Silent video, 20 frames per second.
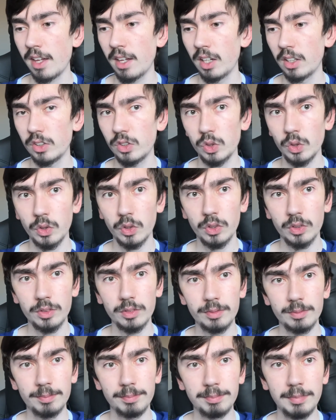So
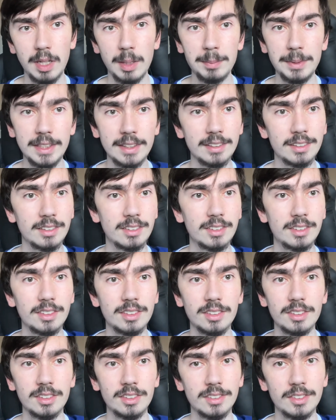maybe
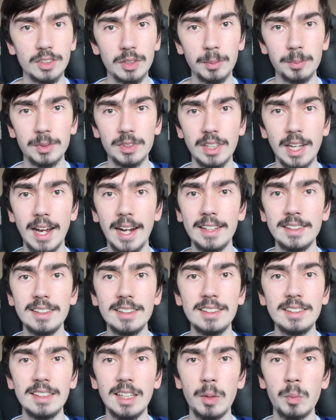it's
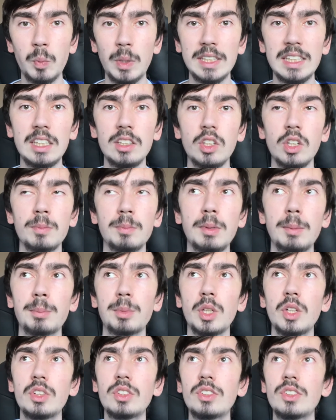subsiding. And when they done me
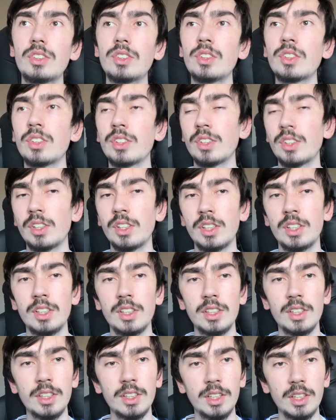bloods,
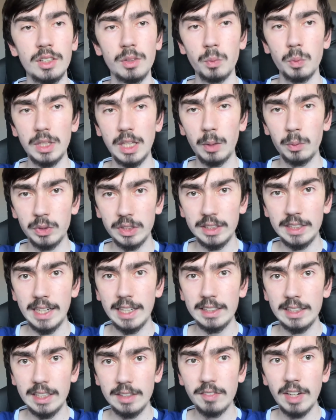when I was in
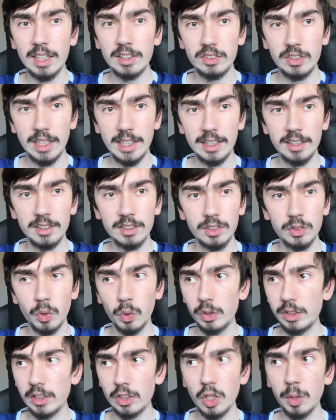A&E that day,
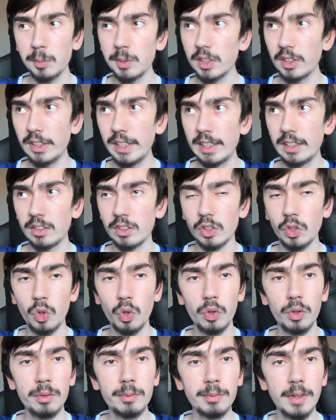only a couple of days
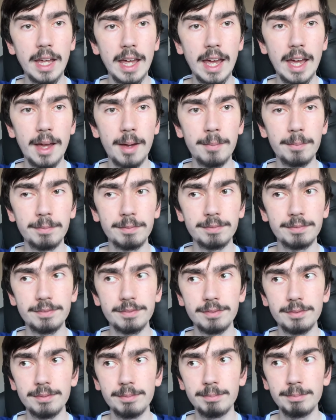ago,
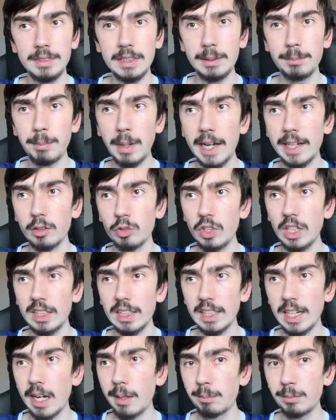me pancreatic
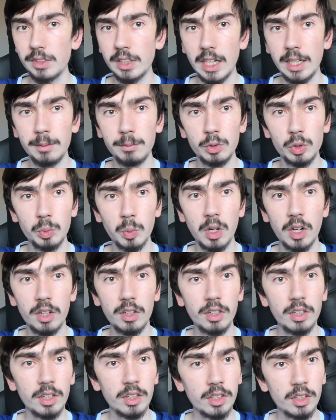enzymes were
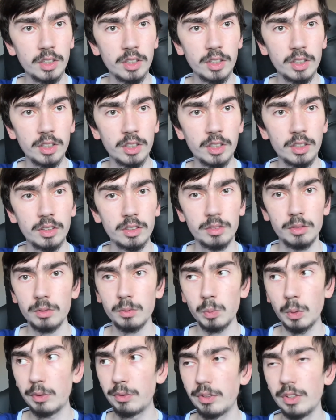
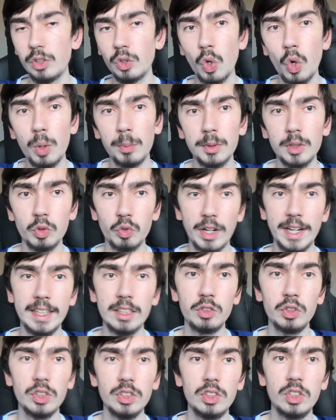within normal
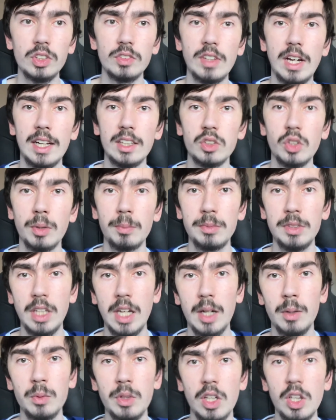ranges, so they had come
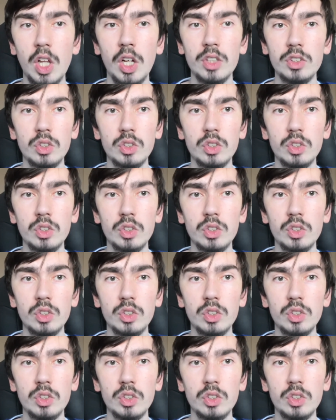down a lot.